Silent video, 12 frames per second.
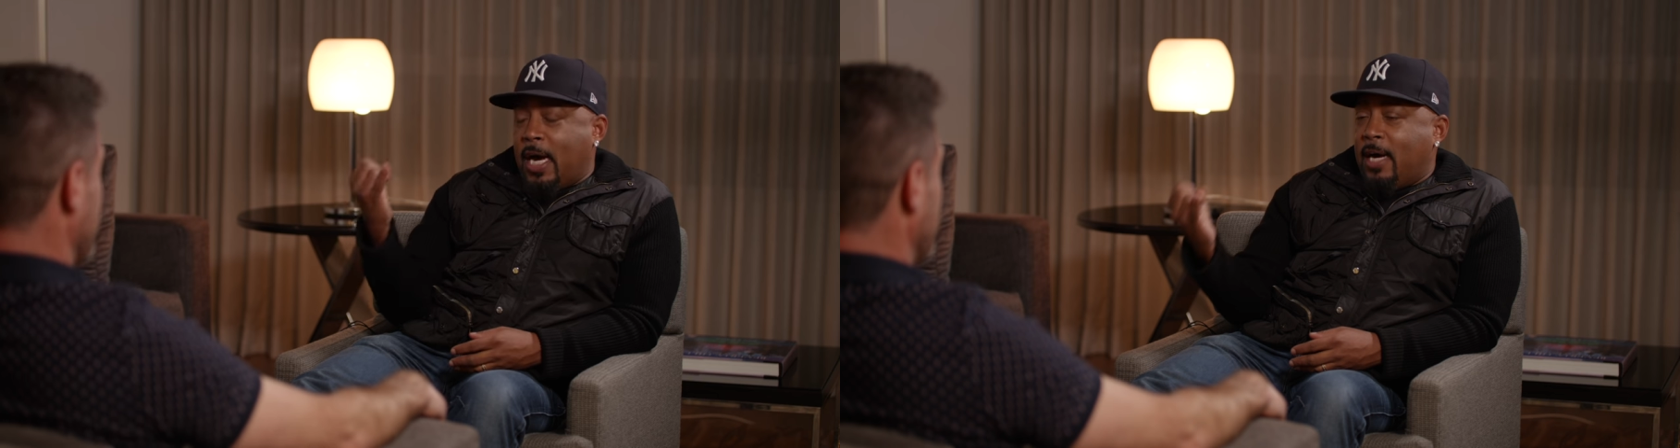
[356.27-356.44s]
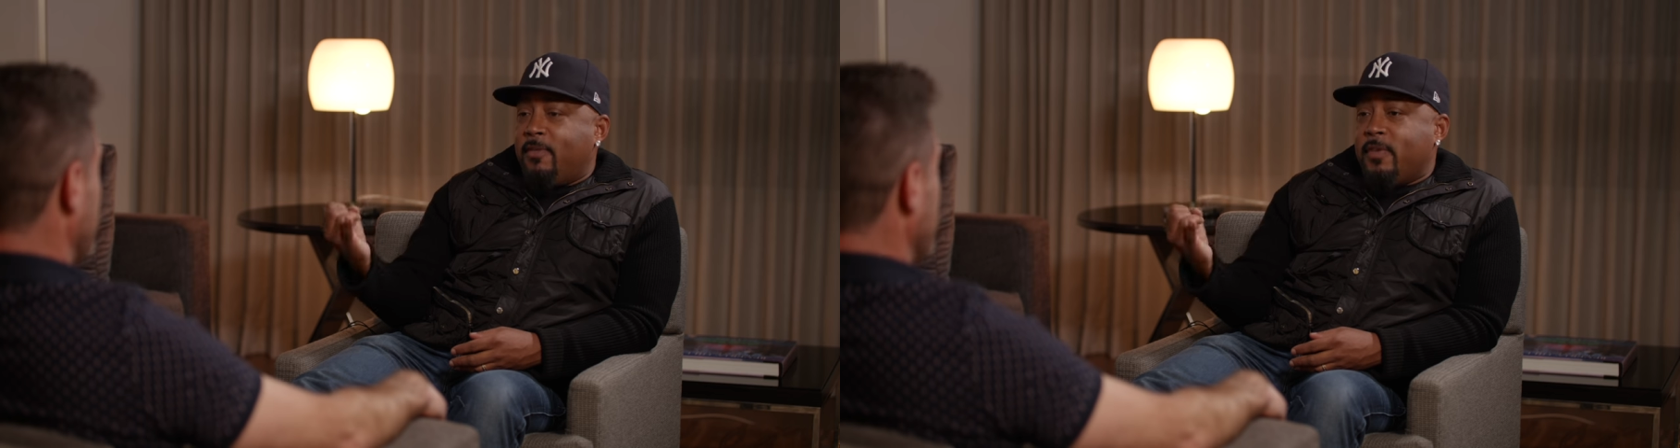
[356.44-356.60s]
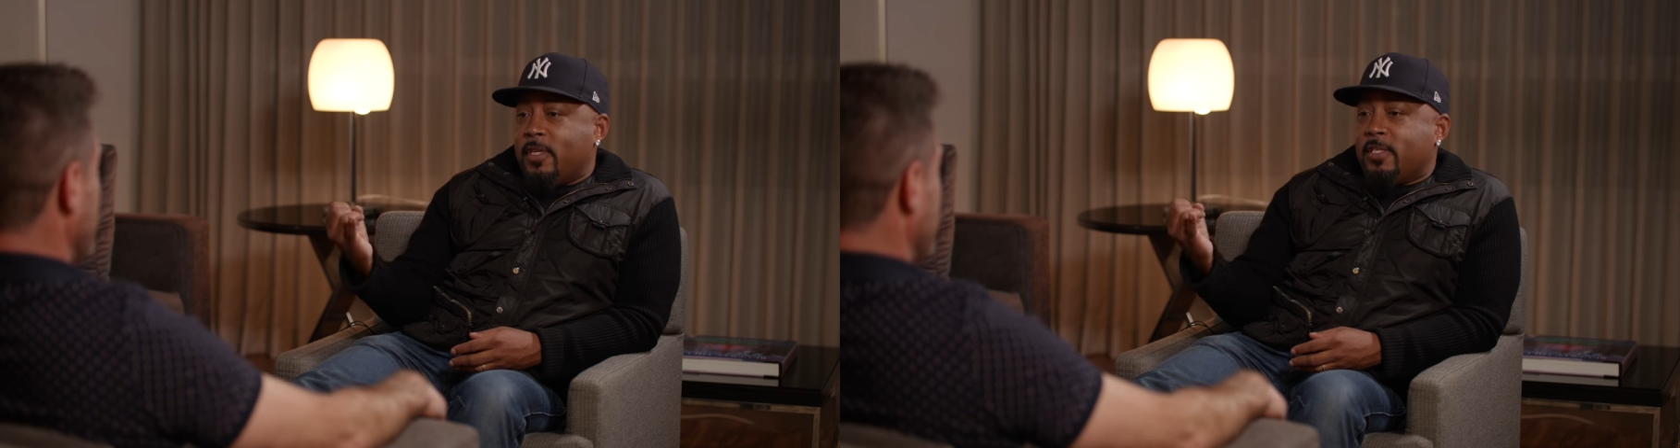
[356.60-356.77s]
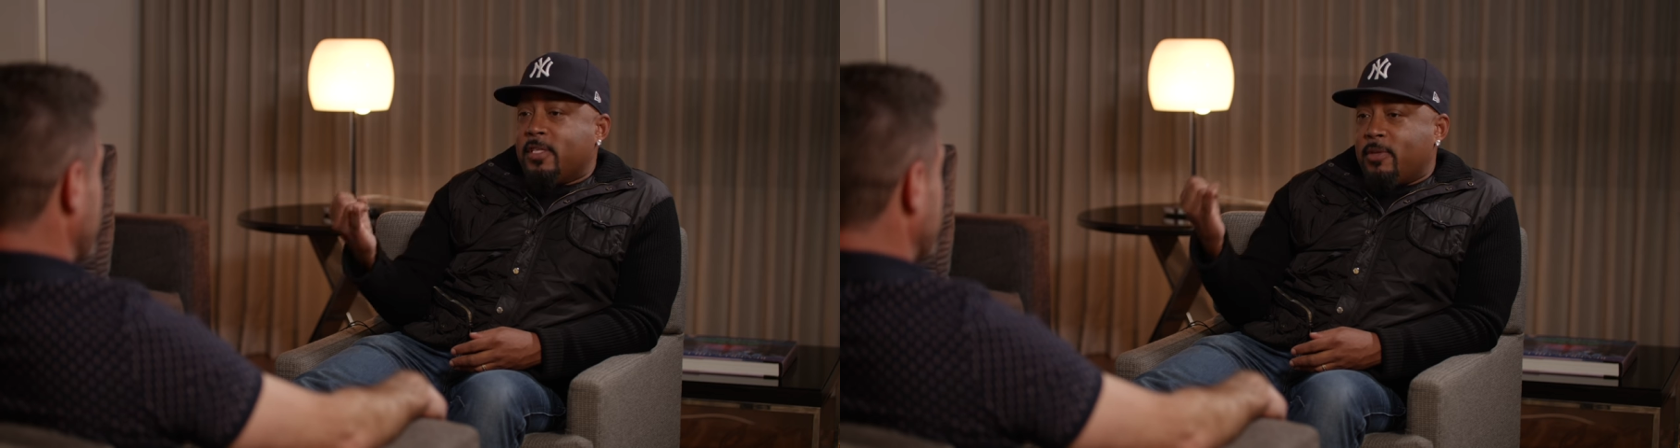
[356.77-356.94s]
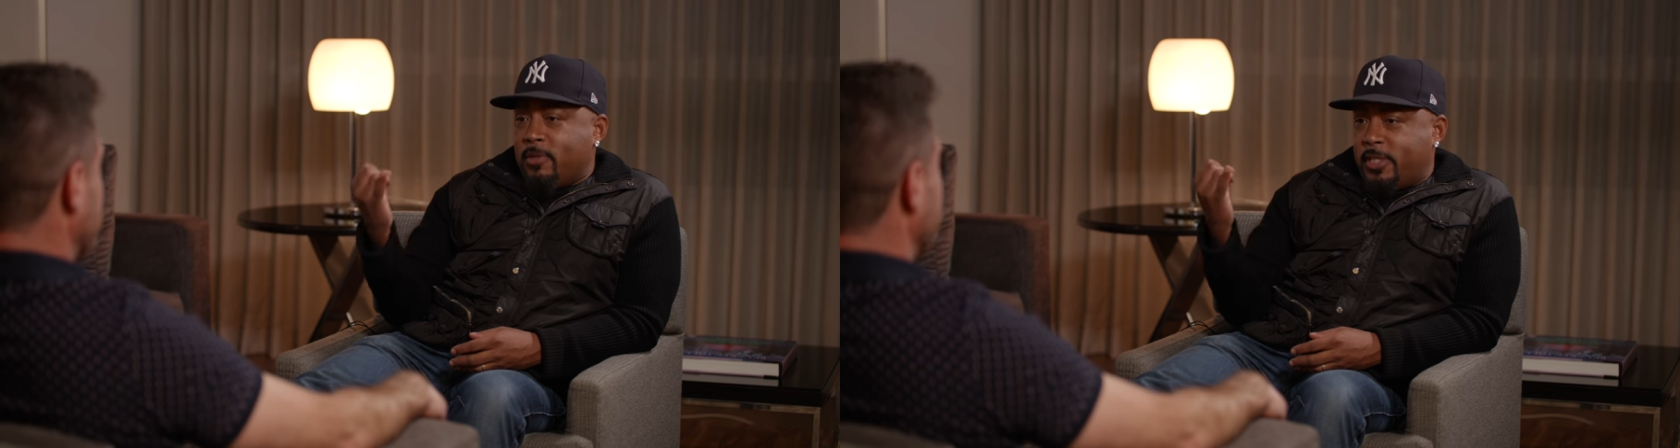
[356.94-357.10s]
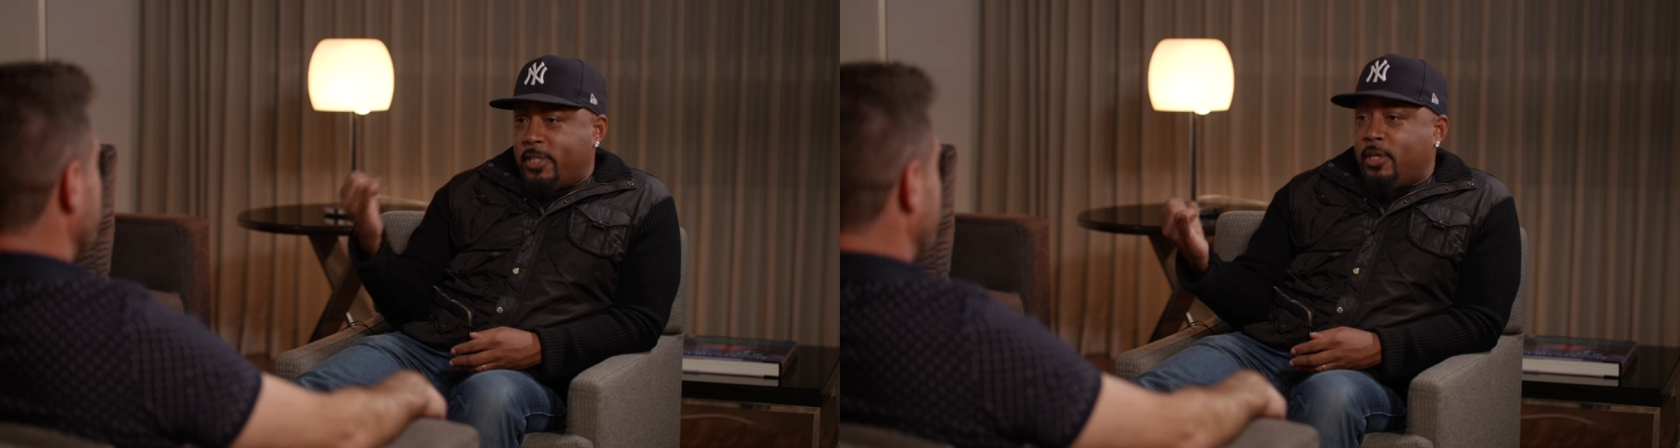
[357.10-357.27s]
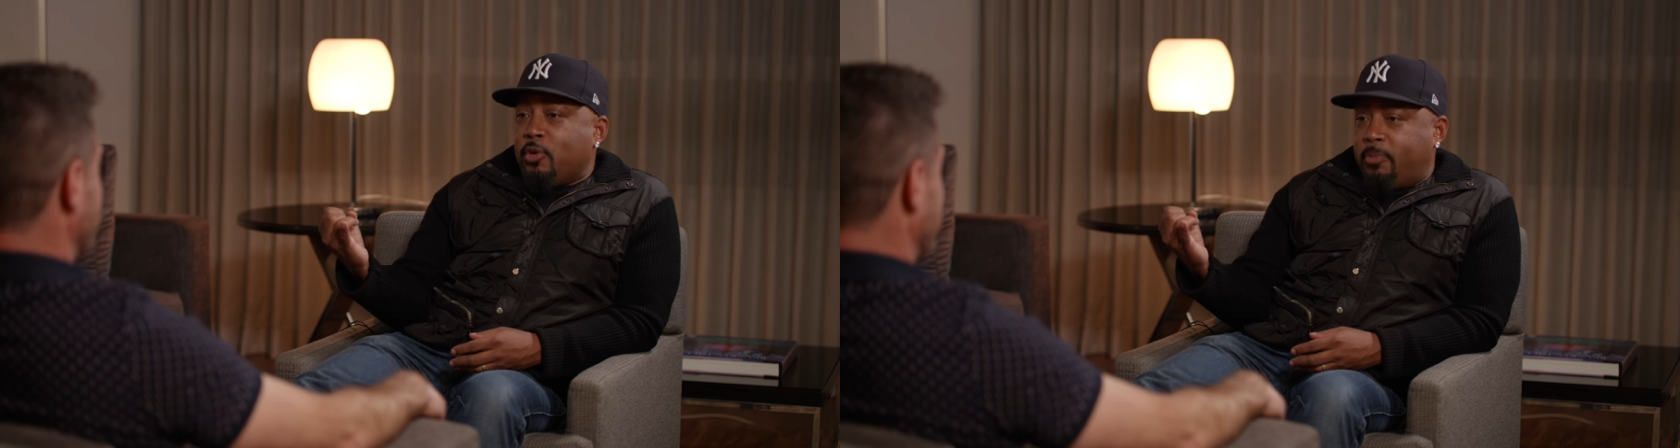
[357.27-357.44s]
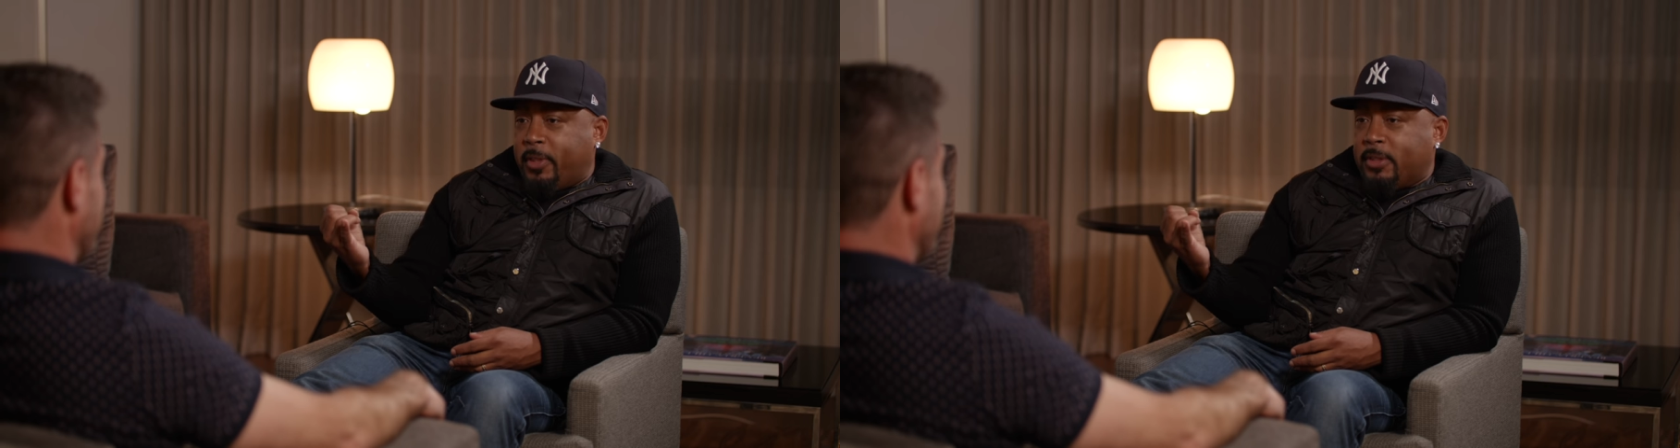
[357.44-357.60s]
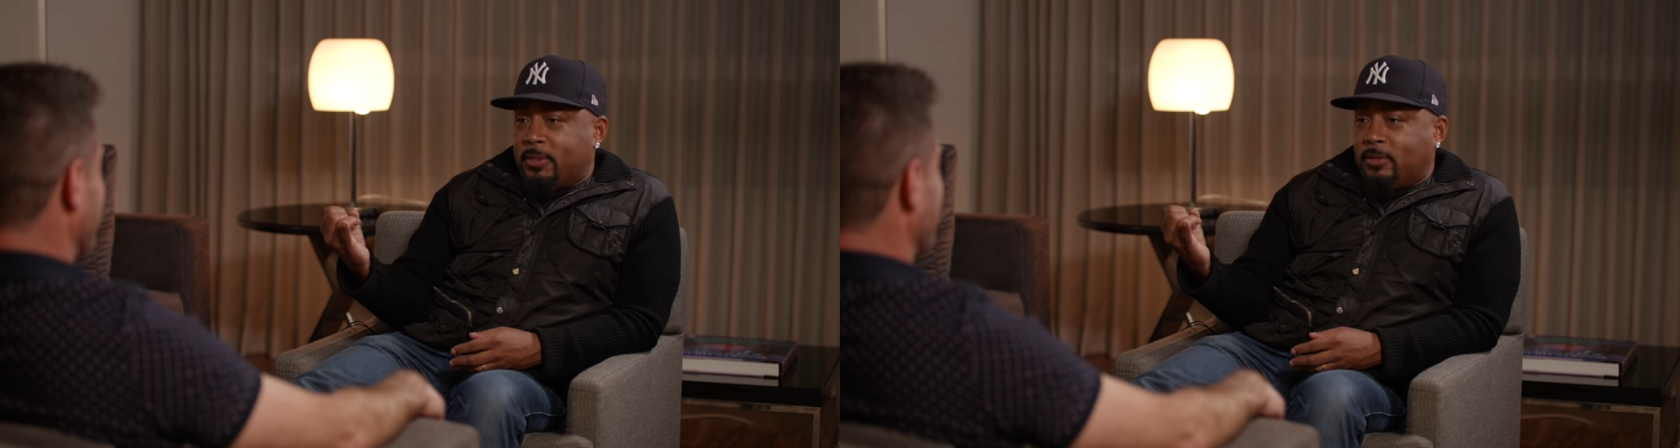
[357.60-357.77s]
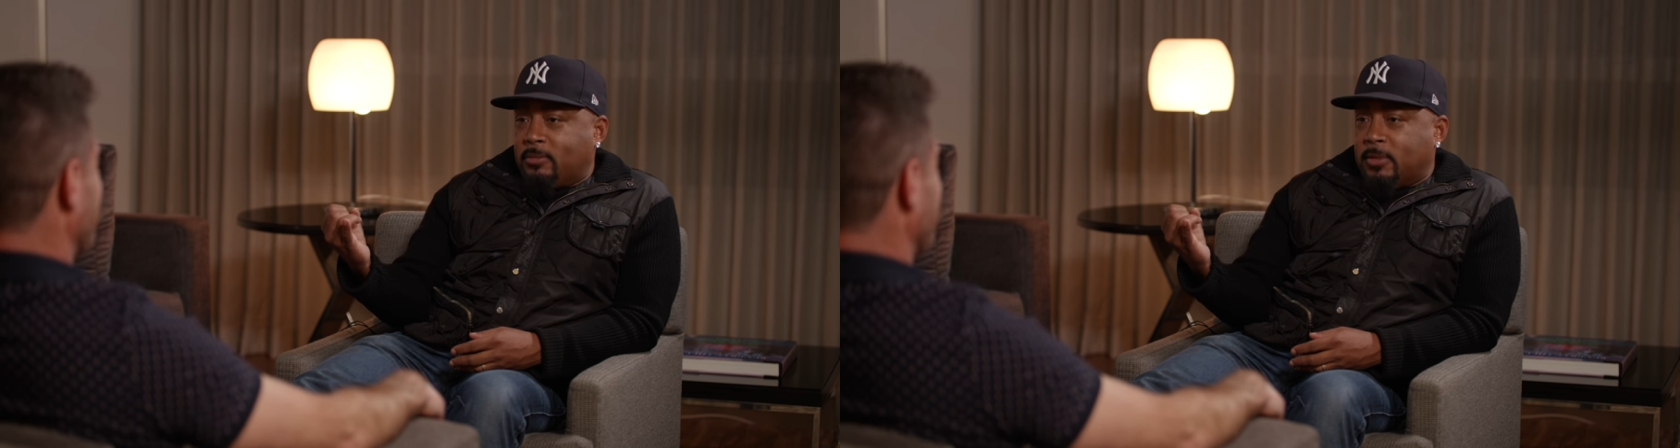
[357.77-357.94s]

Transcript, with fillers: obviously was stupid,